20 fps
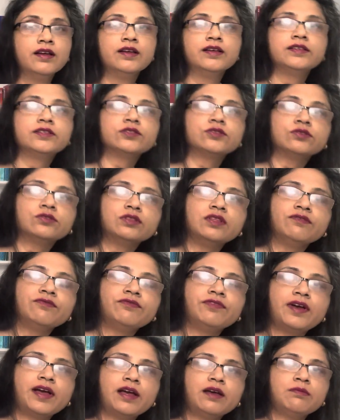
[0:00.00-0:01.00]
So the
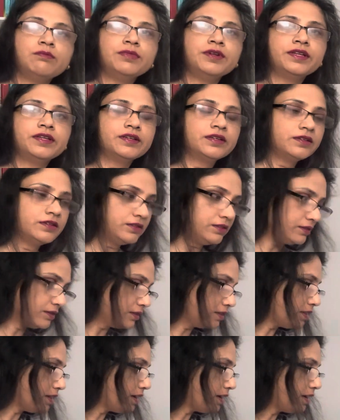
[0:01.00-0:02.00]
fabric
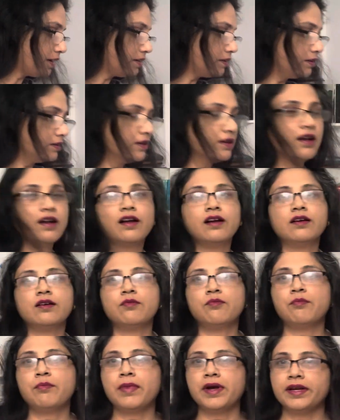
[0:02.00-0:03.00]
that
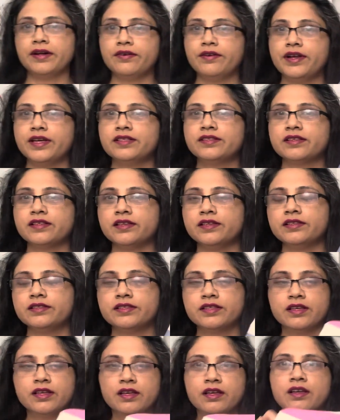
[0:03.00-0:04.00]
my dress is
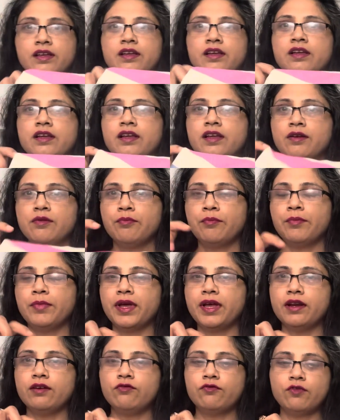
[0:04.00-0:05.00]

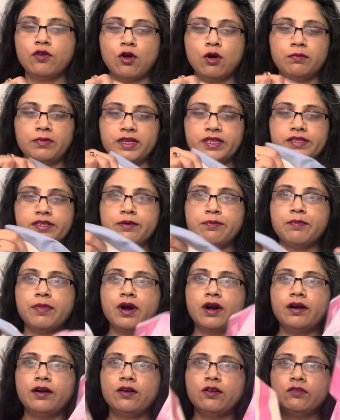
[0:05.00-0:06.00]
made from is a
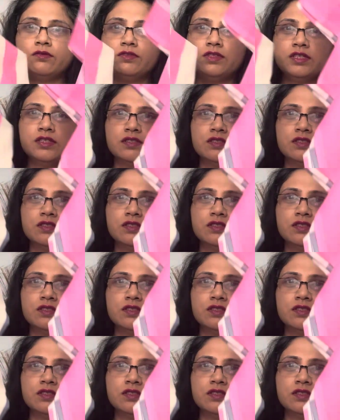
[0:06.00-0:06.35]
part of this